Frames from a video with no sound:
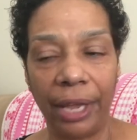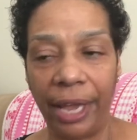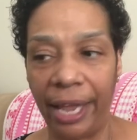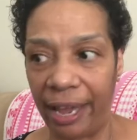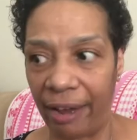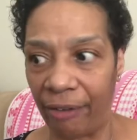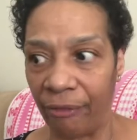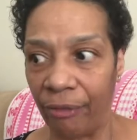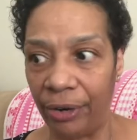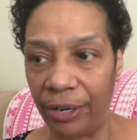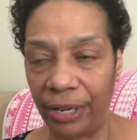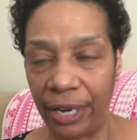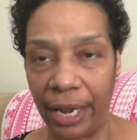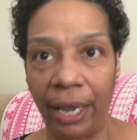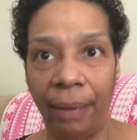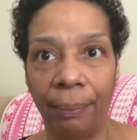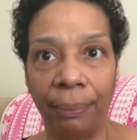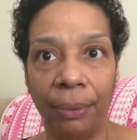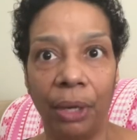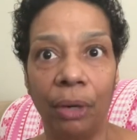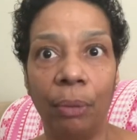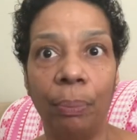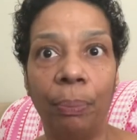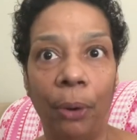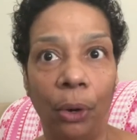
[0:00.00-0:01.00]
Every day
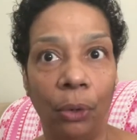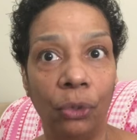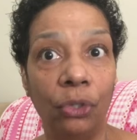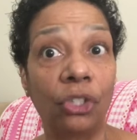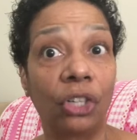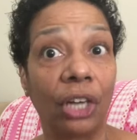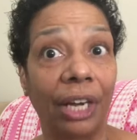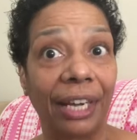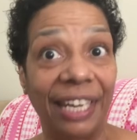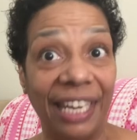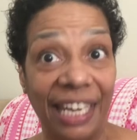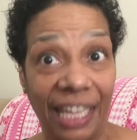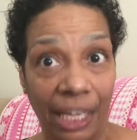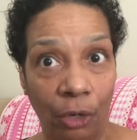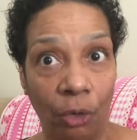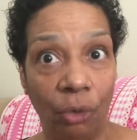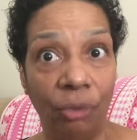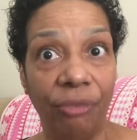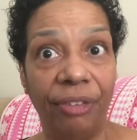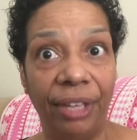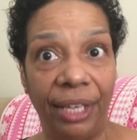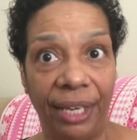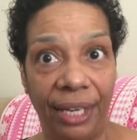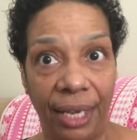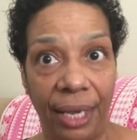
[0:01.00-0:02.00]
I'm going to post a little
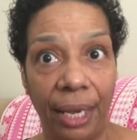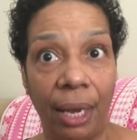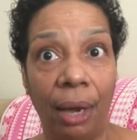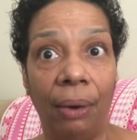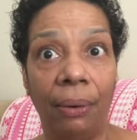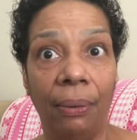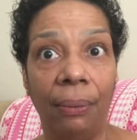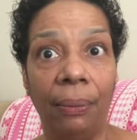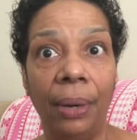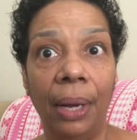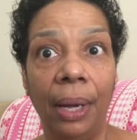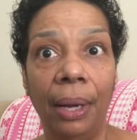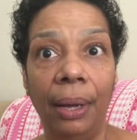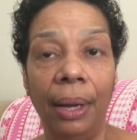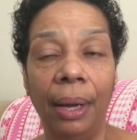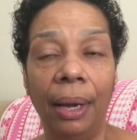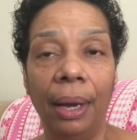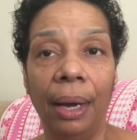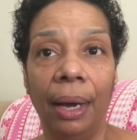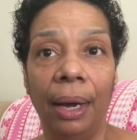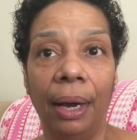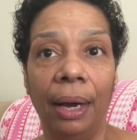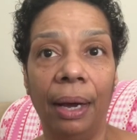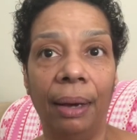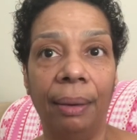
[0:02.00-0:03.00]
video.
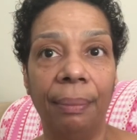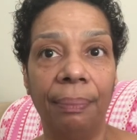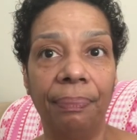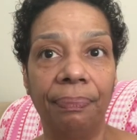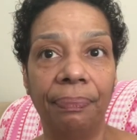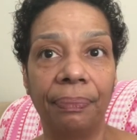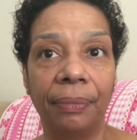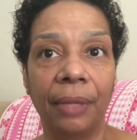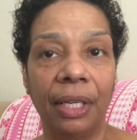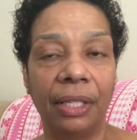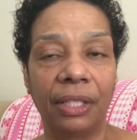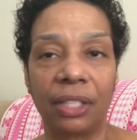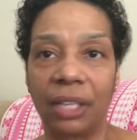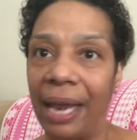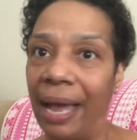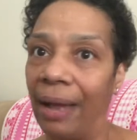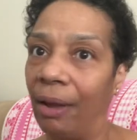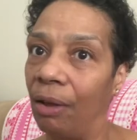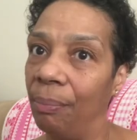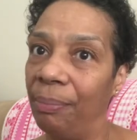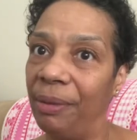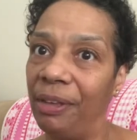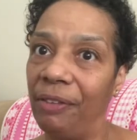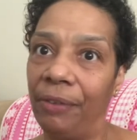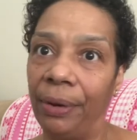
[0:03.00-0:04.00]
It's not
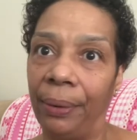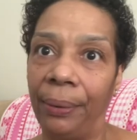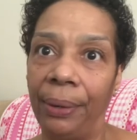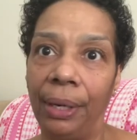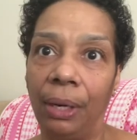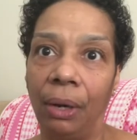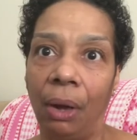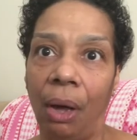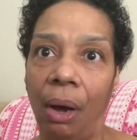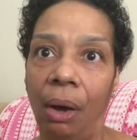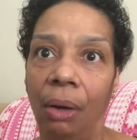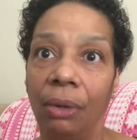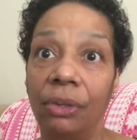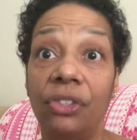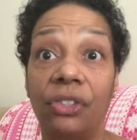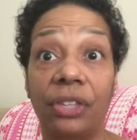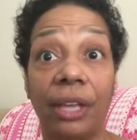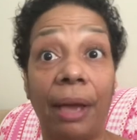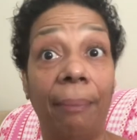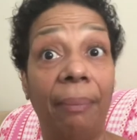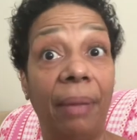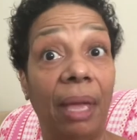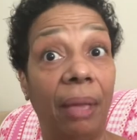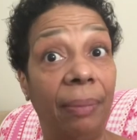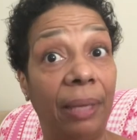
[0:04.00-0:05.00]
going to be very long.
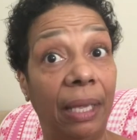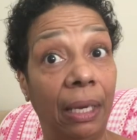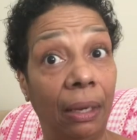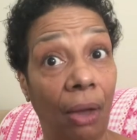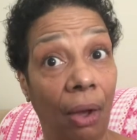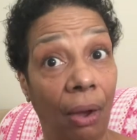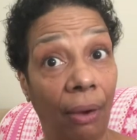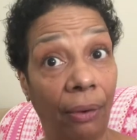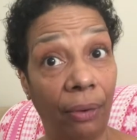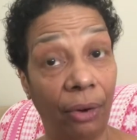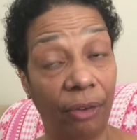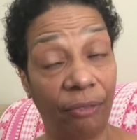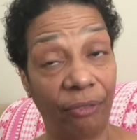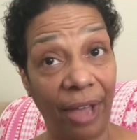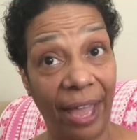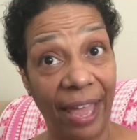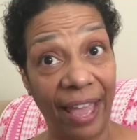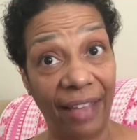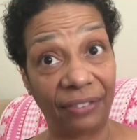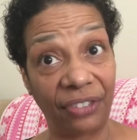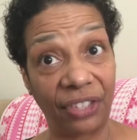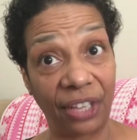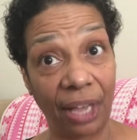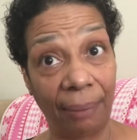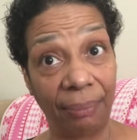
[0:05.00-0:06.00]
Some may be longer if I
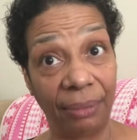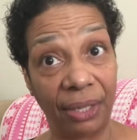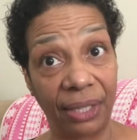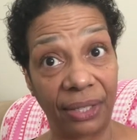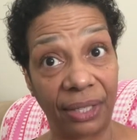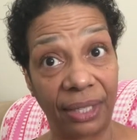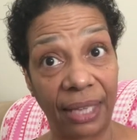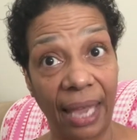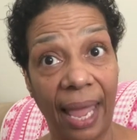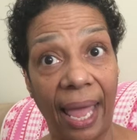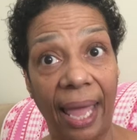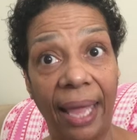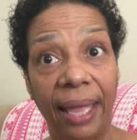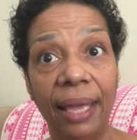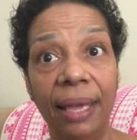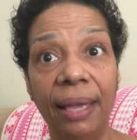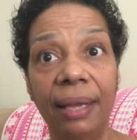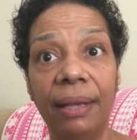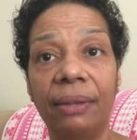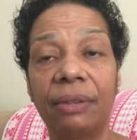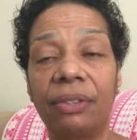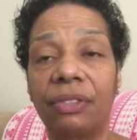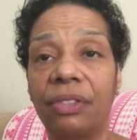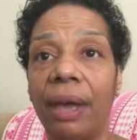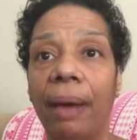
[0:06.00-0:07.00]
have something to say.
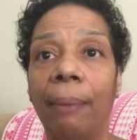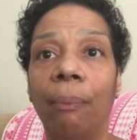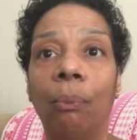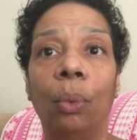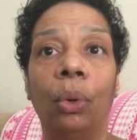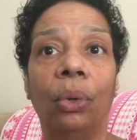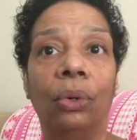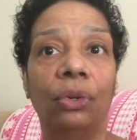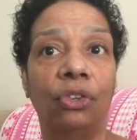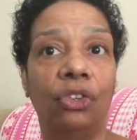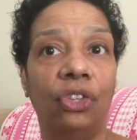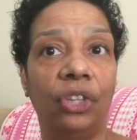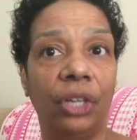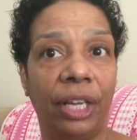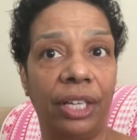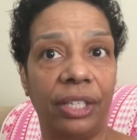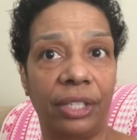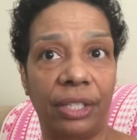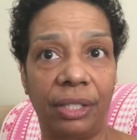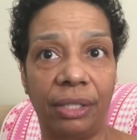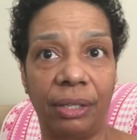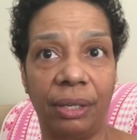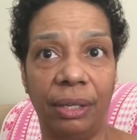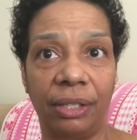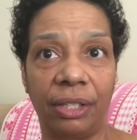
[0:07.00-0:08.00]
Some will
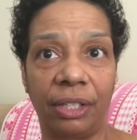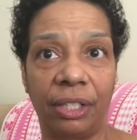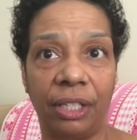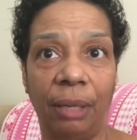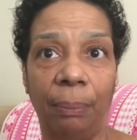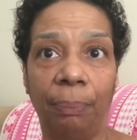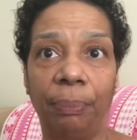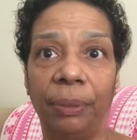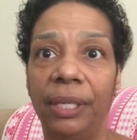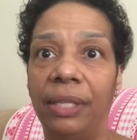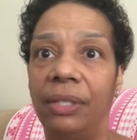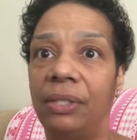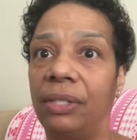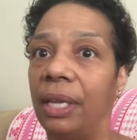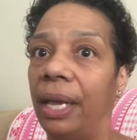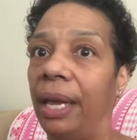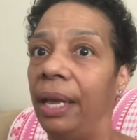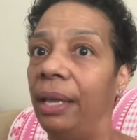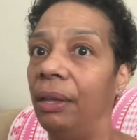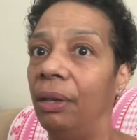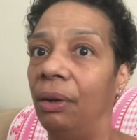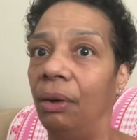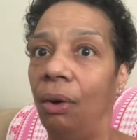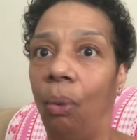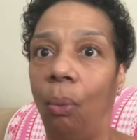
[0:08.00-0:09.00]
just simply
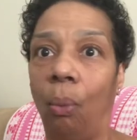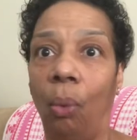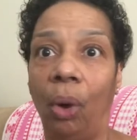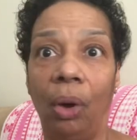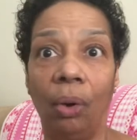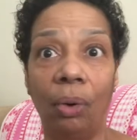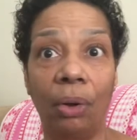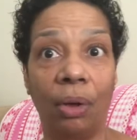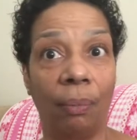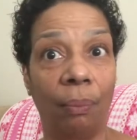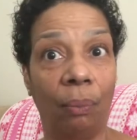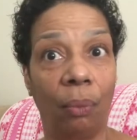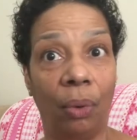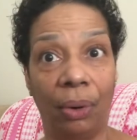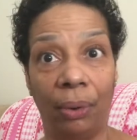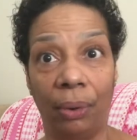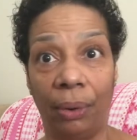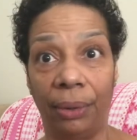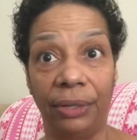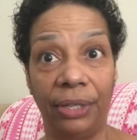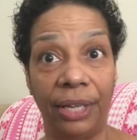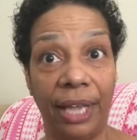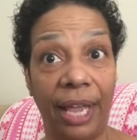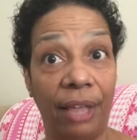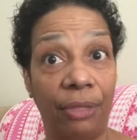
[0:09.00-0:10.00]
say, welcome, we're
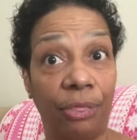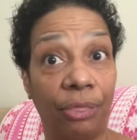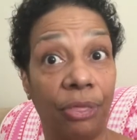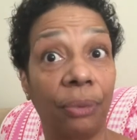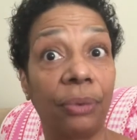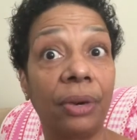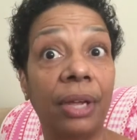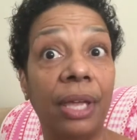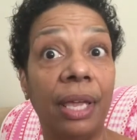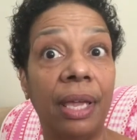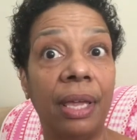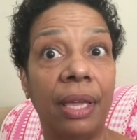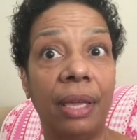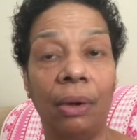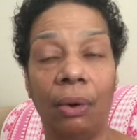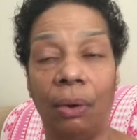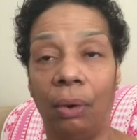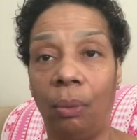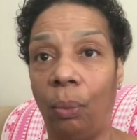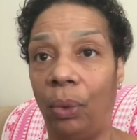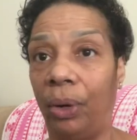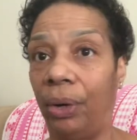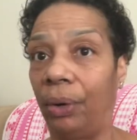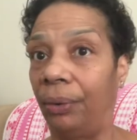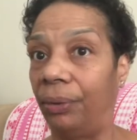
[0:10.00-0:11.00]
on day 3,
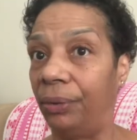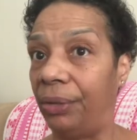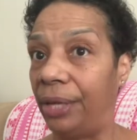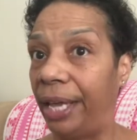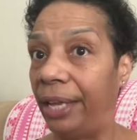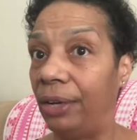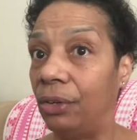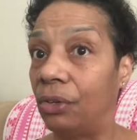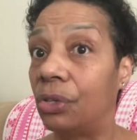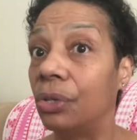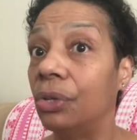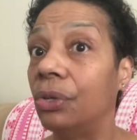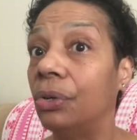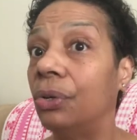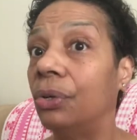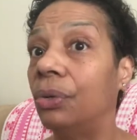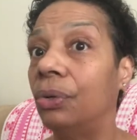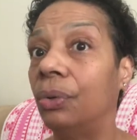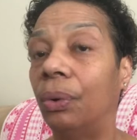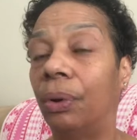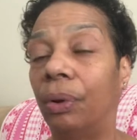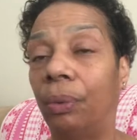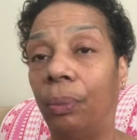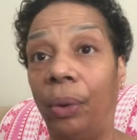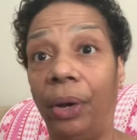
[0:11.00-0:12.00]
or we're on day
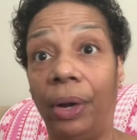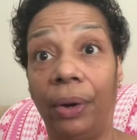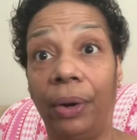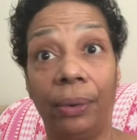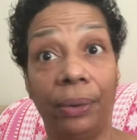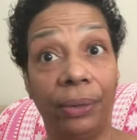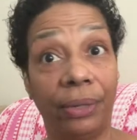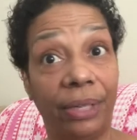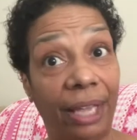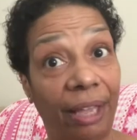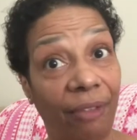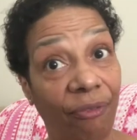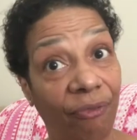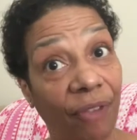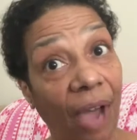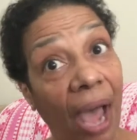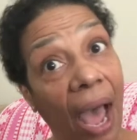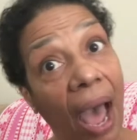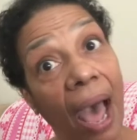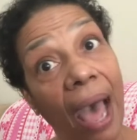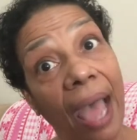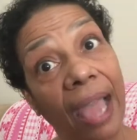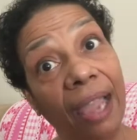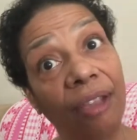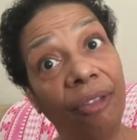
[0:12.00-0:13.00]
2, or we're on day
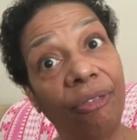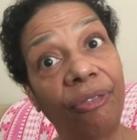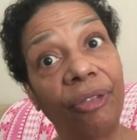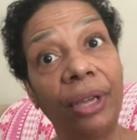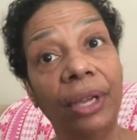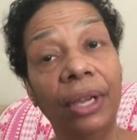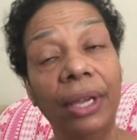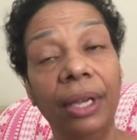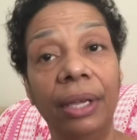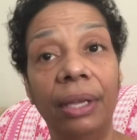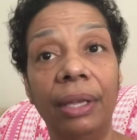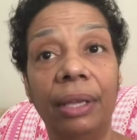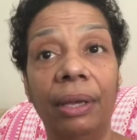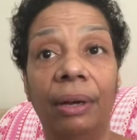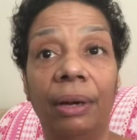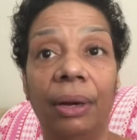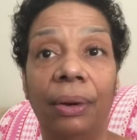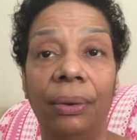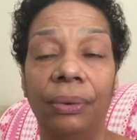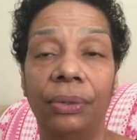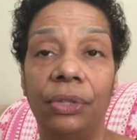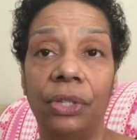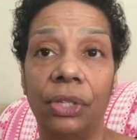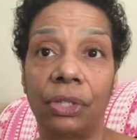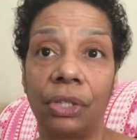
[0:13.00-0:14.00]
5.
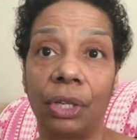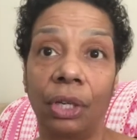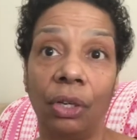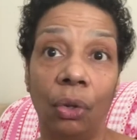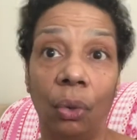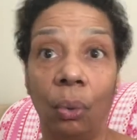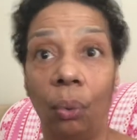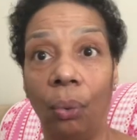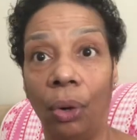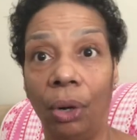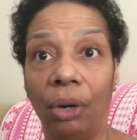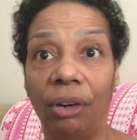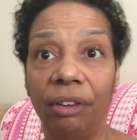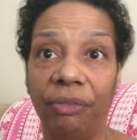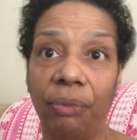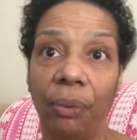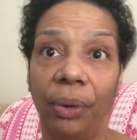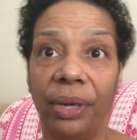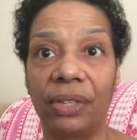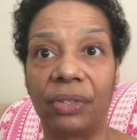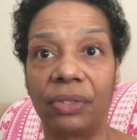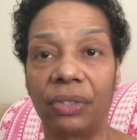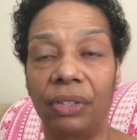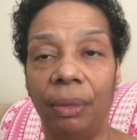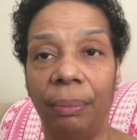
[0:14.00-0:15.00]
Just a little word of
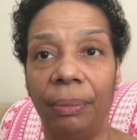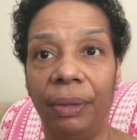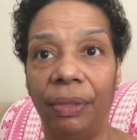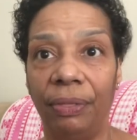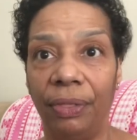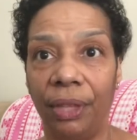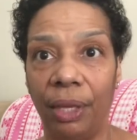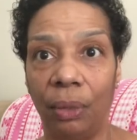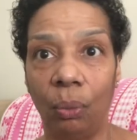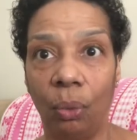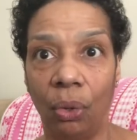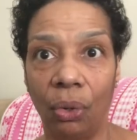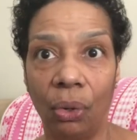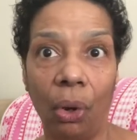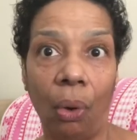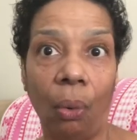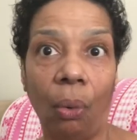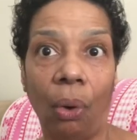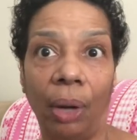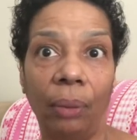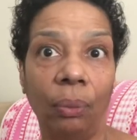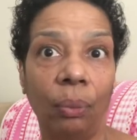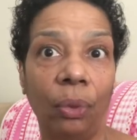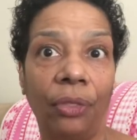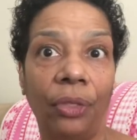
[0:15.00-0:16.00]
wisdom, and then we'll go
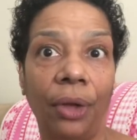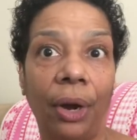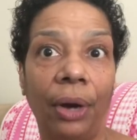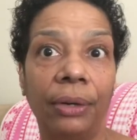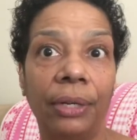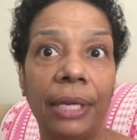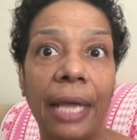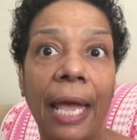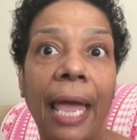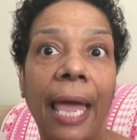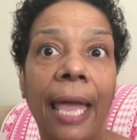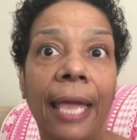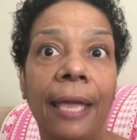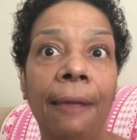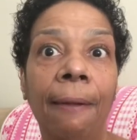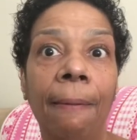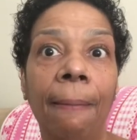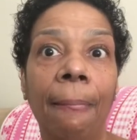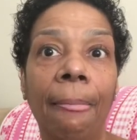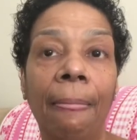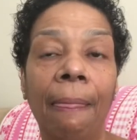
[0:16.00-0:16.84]
on with our day.